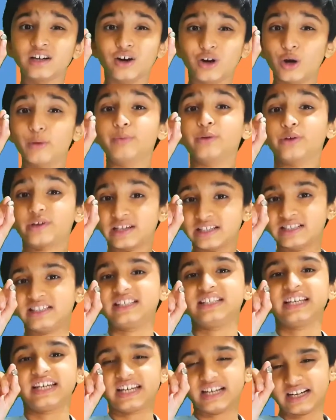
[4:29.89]
Hope you can
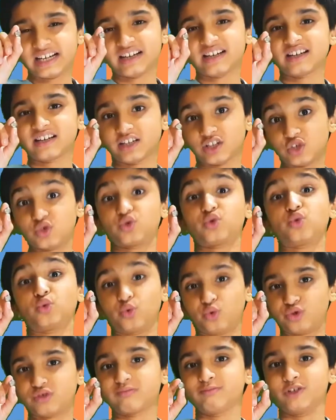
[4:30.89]
see it. It's too
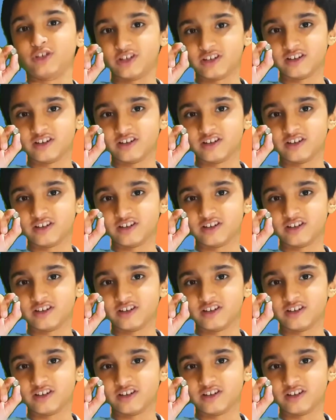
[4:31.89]
small.